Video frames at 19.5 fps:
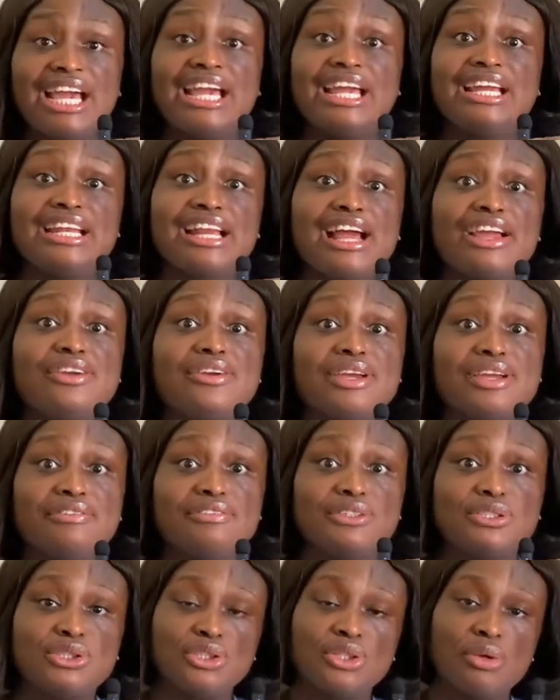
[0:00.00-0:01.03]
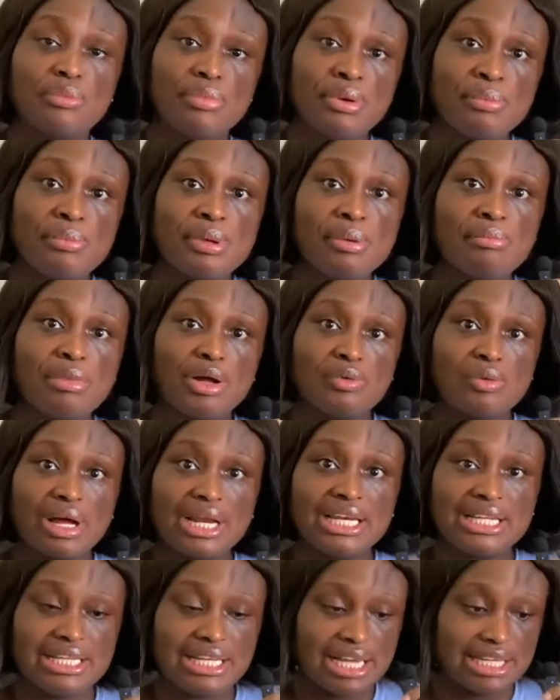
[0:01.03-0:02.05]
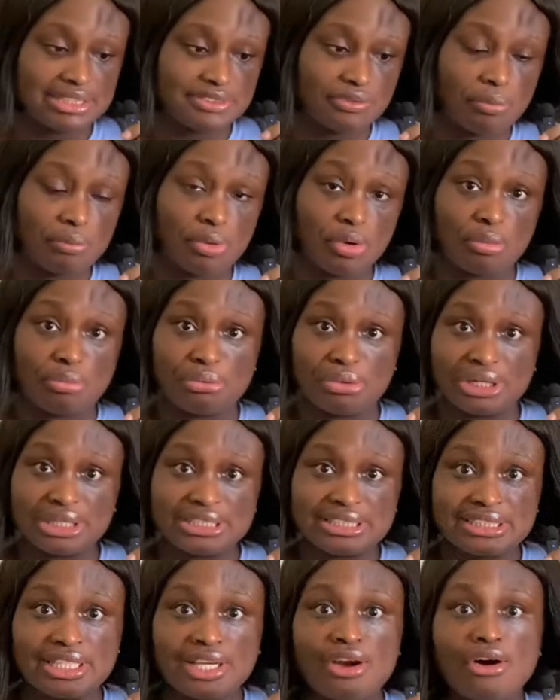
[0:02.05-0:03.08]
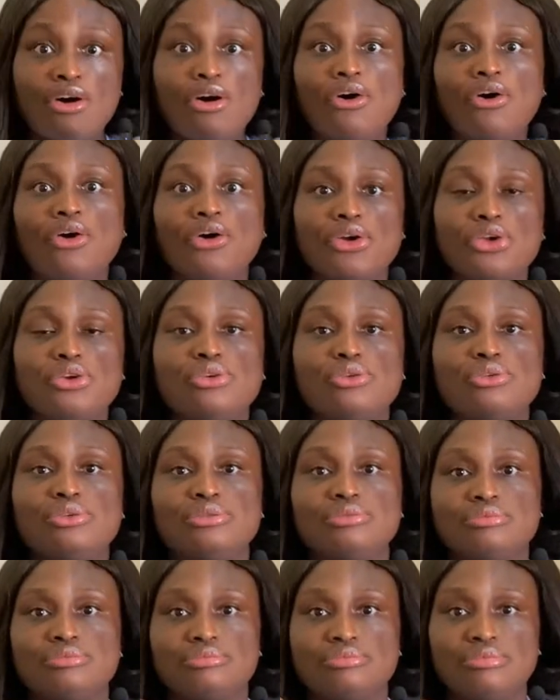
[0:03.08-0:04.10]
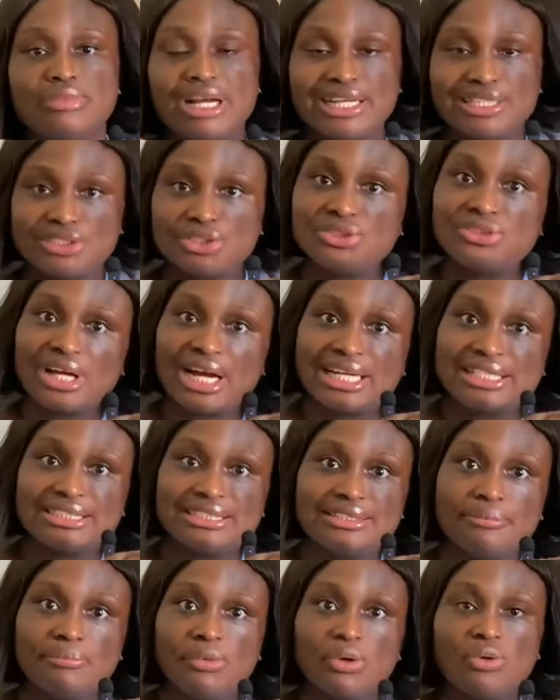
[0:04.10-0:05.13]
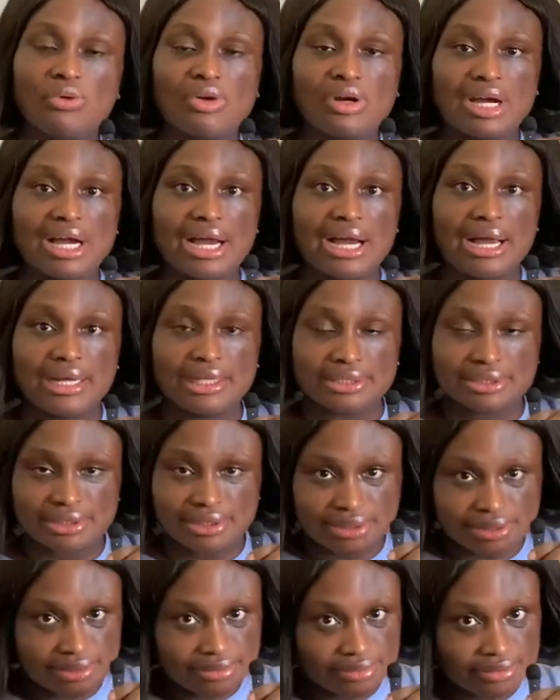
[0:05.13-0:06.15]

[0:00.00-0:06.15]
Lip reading: Either you give it to your baby manually, that's from your breast, or you extract the milk and